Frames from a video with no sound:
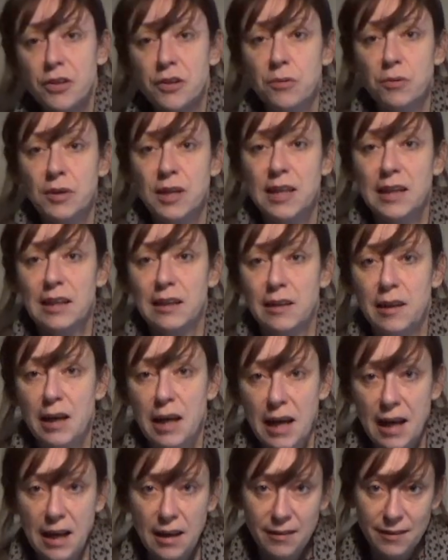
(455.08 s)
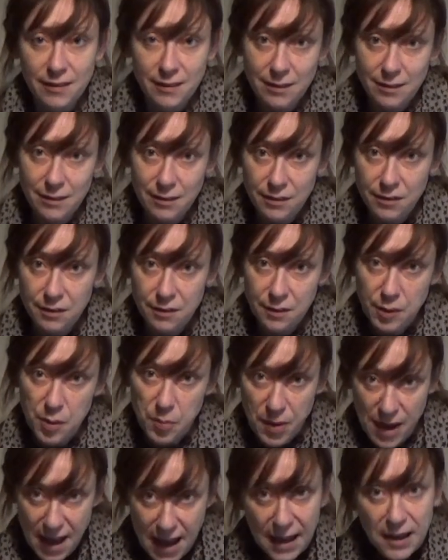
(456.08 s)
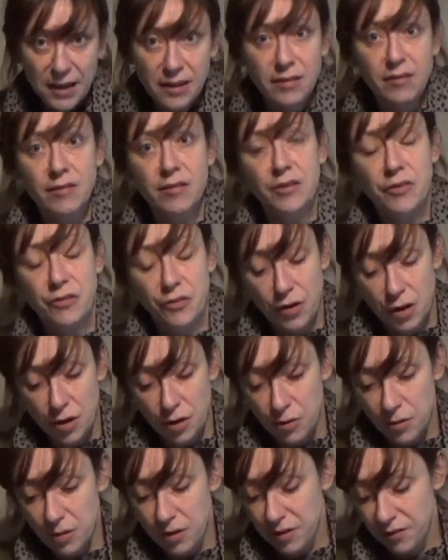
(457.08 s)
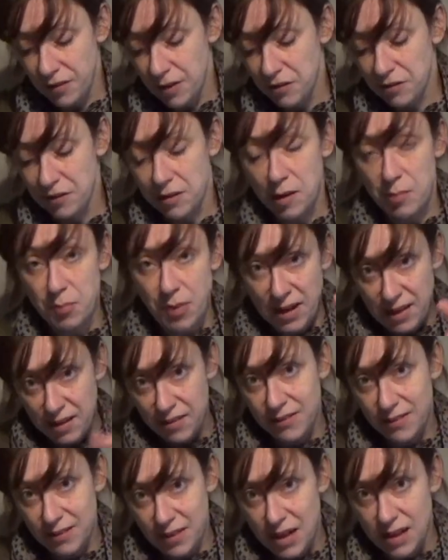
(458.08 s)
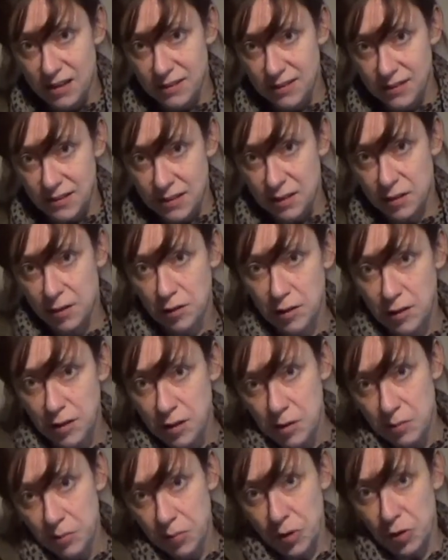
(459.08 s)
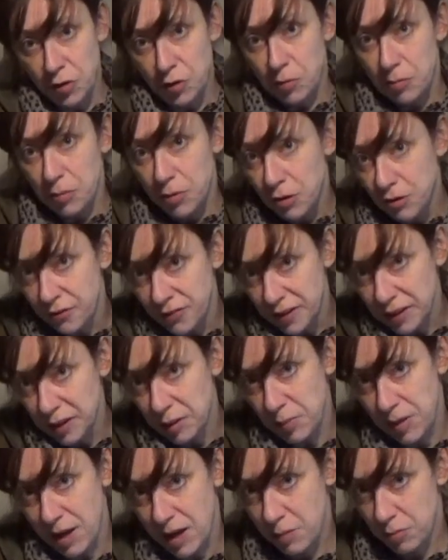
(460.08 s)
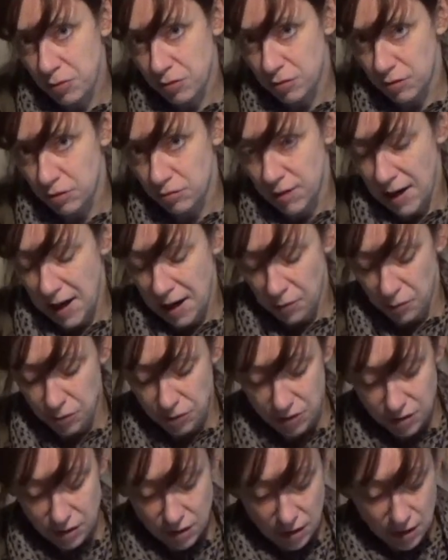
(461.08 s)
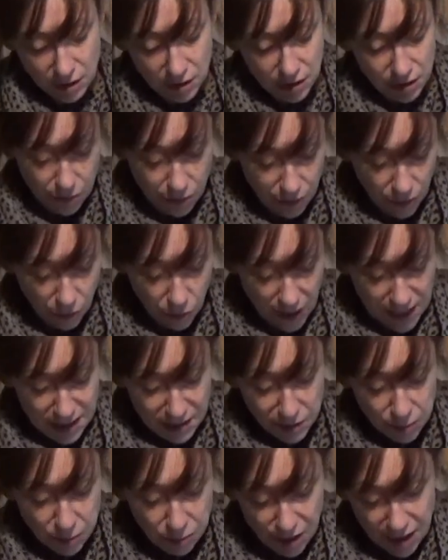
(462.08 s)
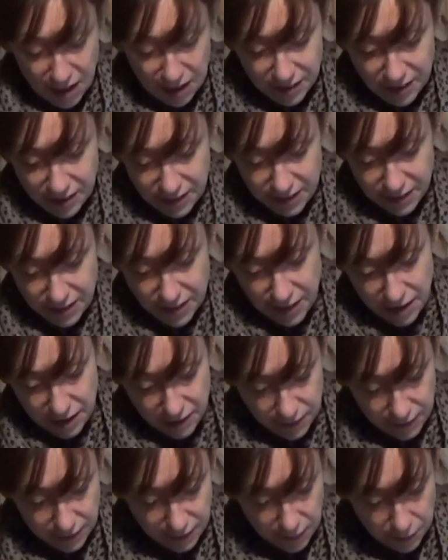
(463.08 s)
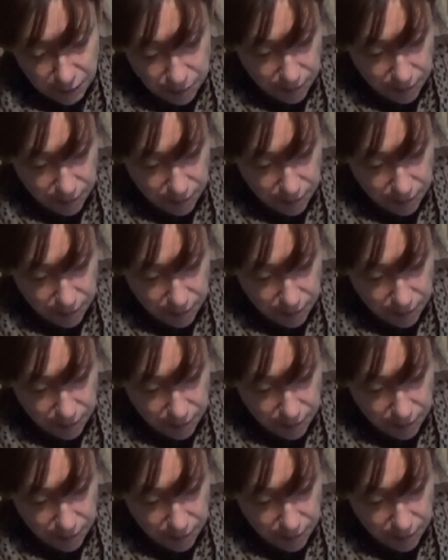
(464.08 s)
your needle as a pen. So essentially the pen's staying still, but you're moving the paper around. The way to practice this